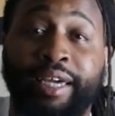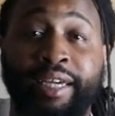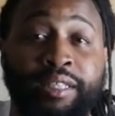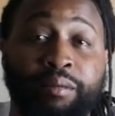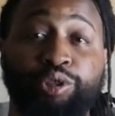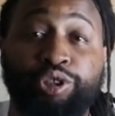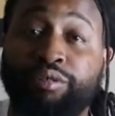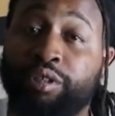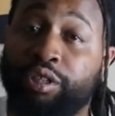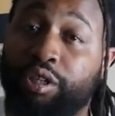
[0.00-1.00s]
and he ended up
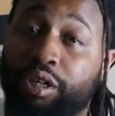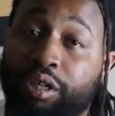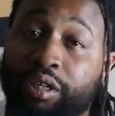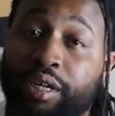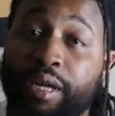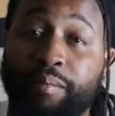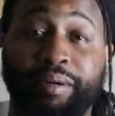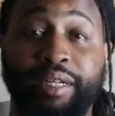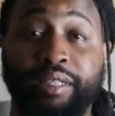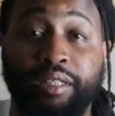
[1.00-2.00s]
shooting a dog.
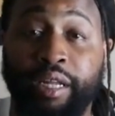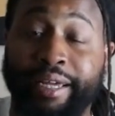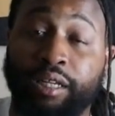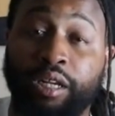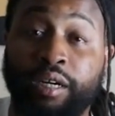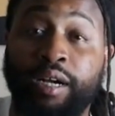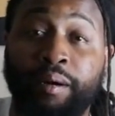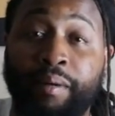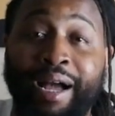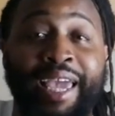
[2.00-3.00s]
But it like look
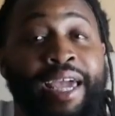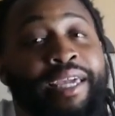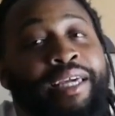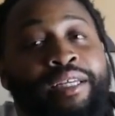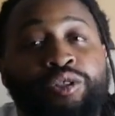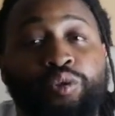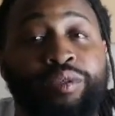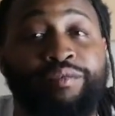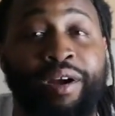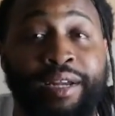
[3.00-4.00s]
up, I can't get into
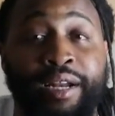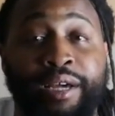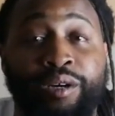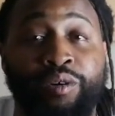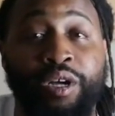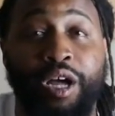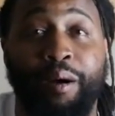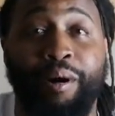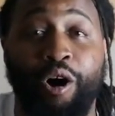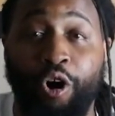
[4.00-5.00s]
it right now
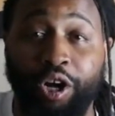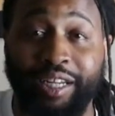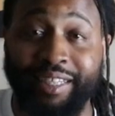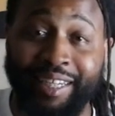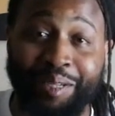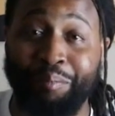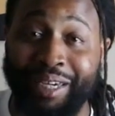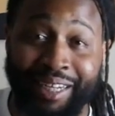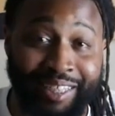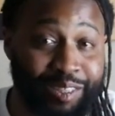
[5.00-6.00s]
about all the deep
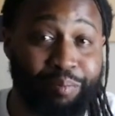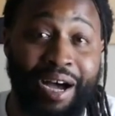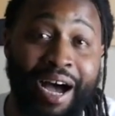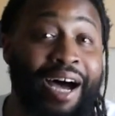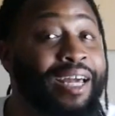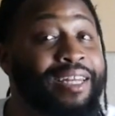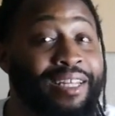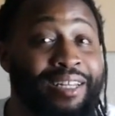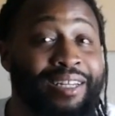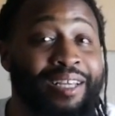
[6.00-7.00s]
meanings behind
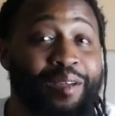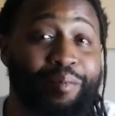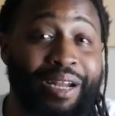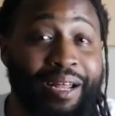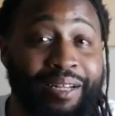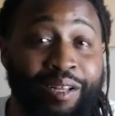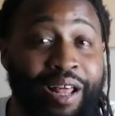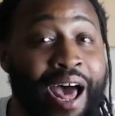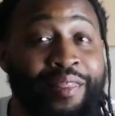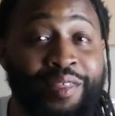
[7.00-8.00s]
it. But
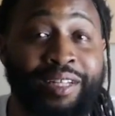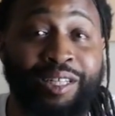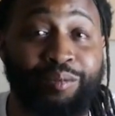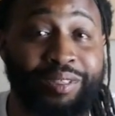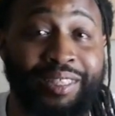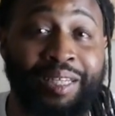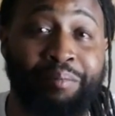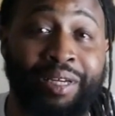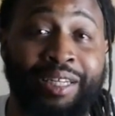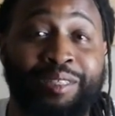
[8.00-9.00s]
I think that it was deep
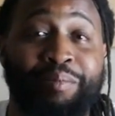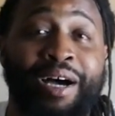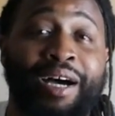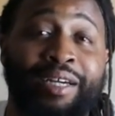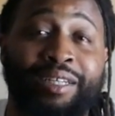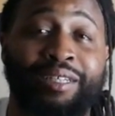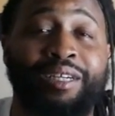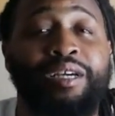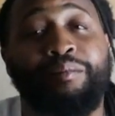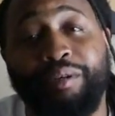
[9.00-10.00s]
meanings behind it.
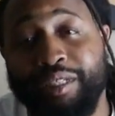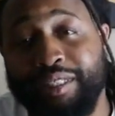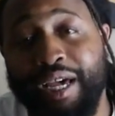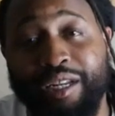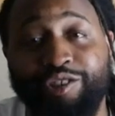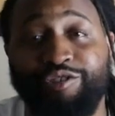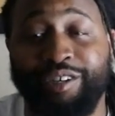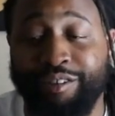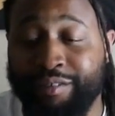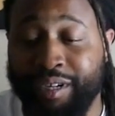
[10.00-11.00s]
But it's hella
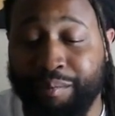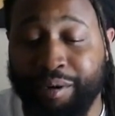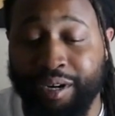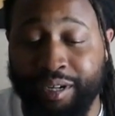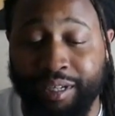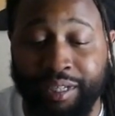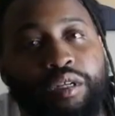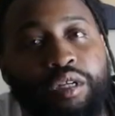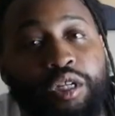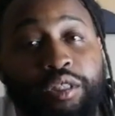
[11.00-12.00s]
triggering apparently.
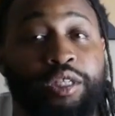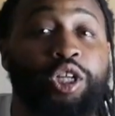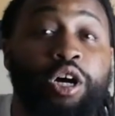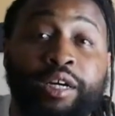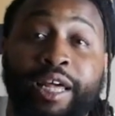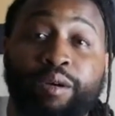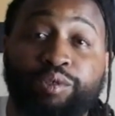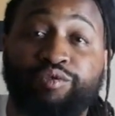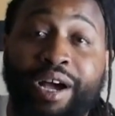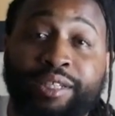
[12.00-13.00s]
The dog name
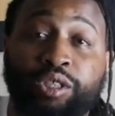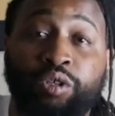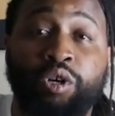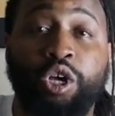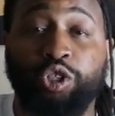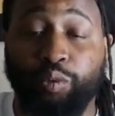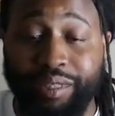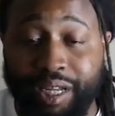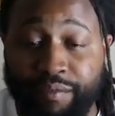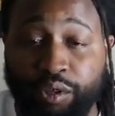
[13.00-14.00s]
was Roscoe, so we
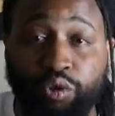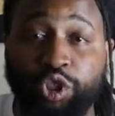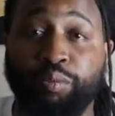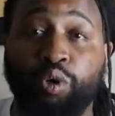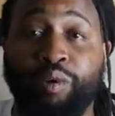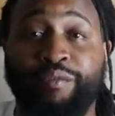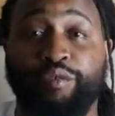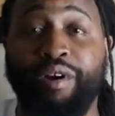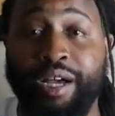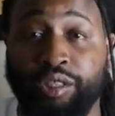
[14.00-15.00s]
definitely gonna smoke one for
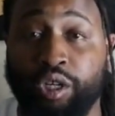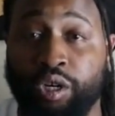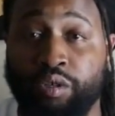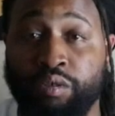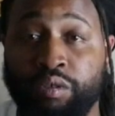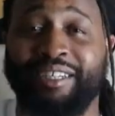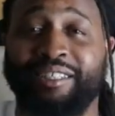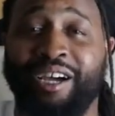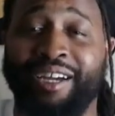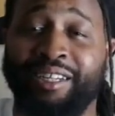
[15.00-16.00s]
Roscoe.
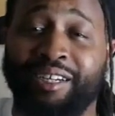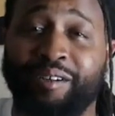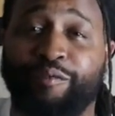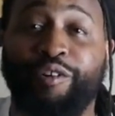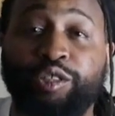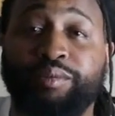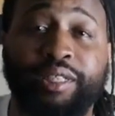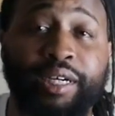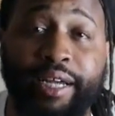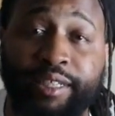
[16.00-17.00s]
All right, look, Fresh was a
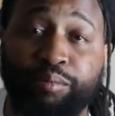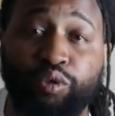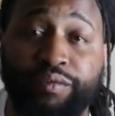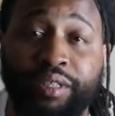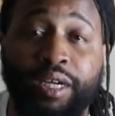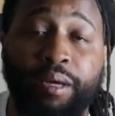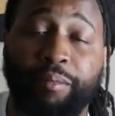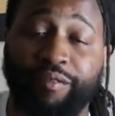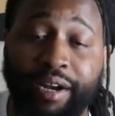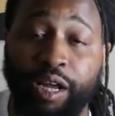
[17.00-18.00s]
good ass movie,
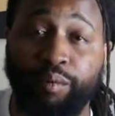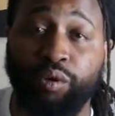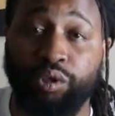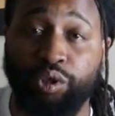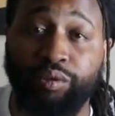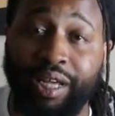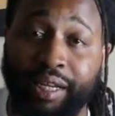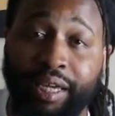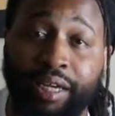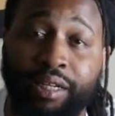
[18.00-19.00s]
but right now we're gonna do
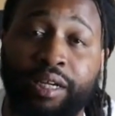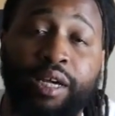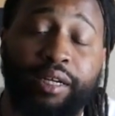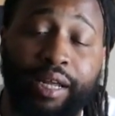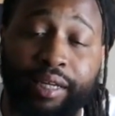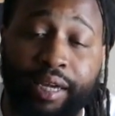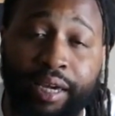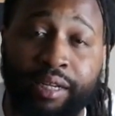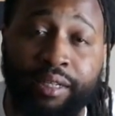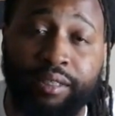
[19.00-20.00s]
Dedicated.
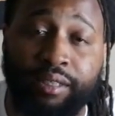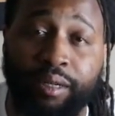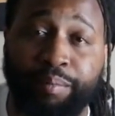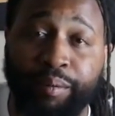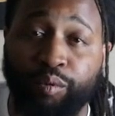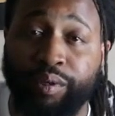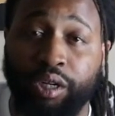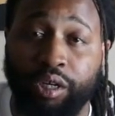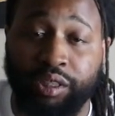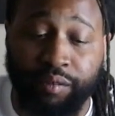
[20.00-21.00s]
Dedicated to the people we
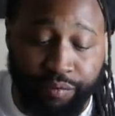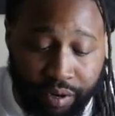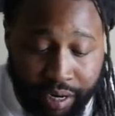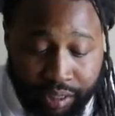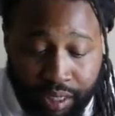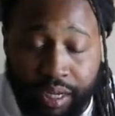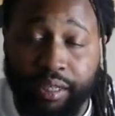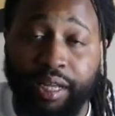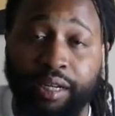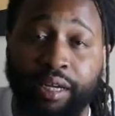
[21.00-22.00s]
lost in Fresh.
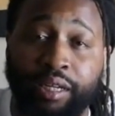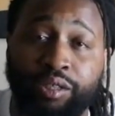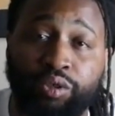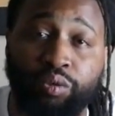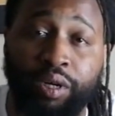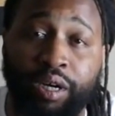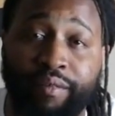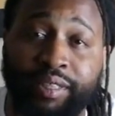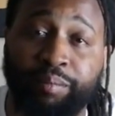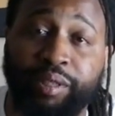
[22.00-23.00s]
Dedicated to
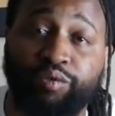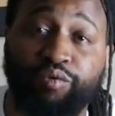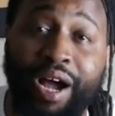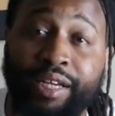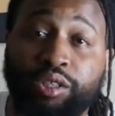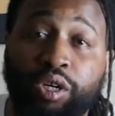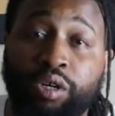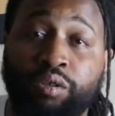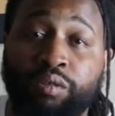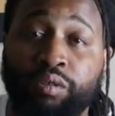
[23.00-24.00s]
rest in peace
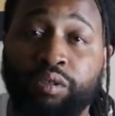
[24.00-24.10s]
Roscoe,